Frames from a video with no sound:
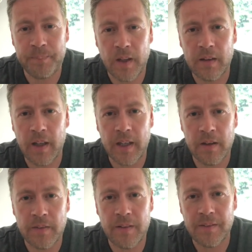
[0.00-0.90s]
like
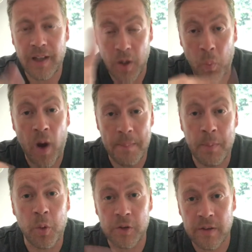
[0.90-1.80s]
a
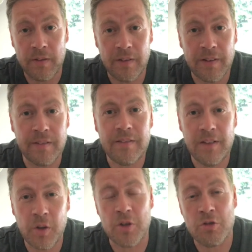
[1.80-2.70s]
whiteboard, and
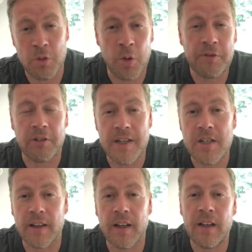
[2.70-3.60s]
you can draw for each
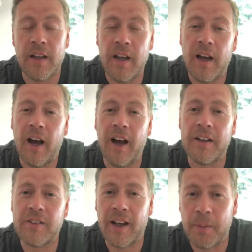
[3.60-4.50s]
other
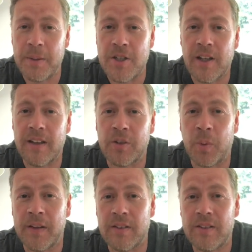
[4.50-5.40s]
to help each other to
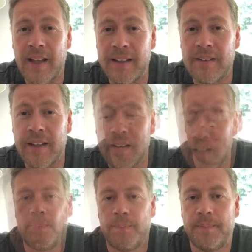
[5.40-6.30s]
understand it.
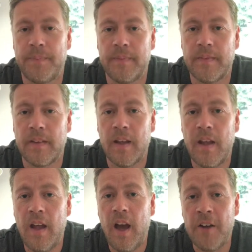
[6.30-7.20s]

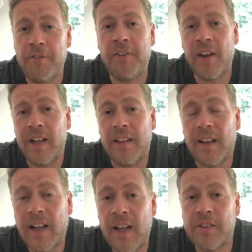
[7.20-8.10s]
And finally, the
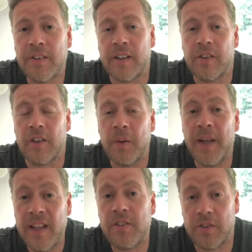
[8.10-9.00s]
last thing to do
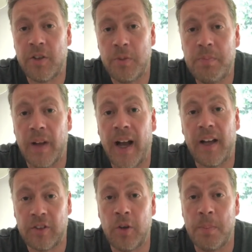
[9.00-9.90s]
is to
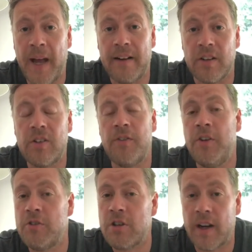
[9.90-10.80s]
ask your parents. If
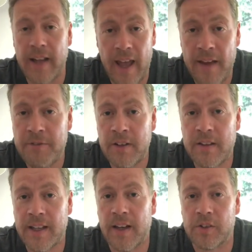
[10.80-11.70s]
you've tried
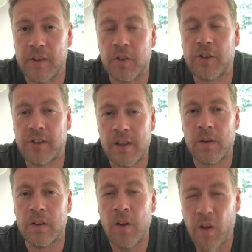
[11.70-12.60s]
everything else and you're still
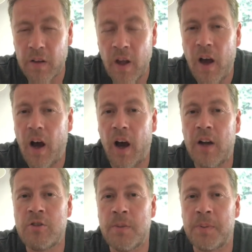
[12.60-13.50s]
not
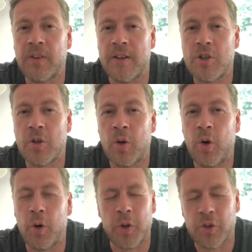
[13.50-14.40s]
100% sure,
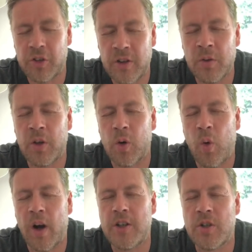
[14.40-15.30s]
or you're still not
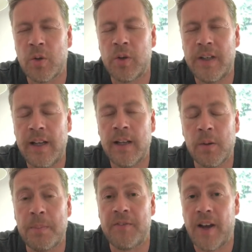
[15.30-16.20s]
quite sure, you need a little
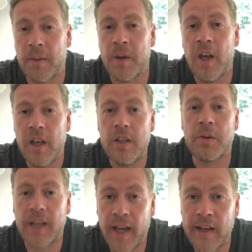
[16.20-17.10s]
bit of help, you
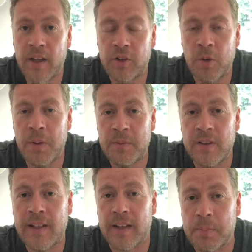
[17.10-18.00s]
can ask your mums
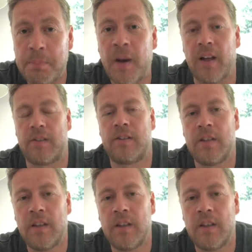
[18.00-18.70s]
and dads, but